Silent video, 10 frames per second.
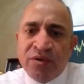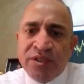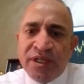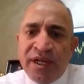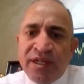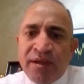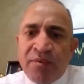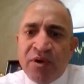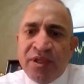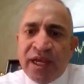considered
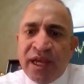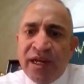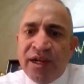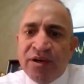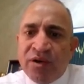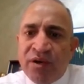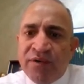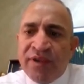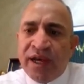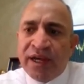about the color
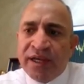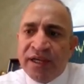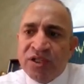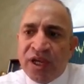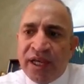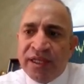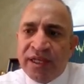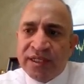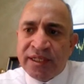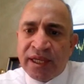of the each
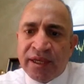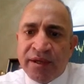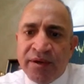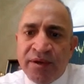candlestick.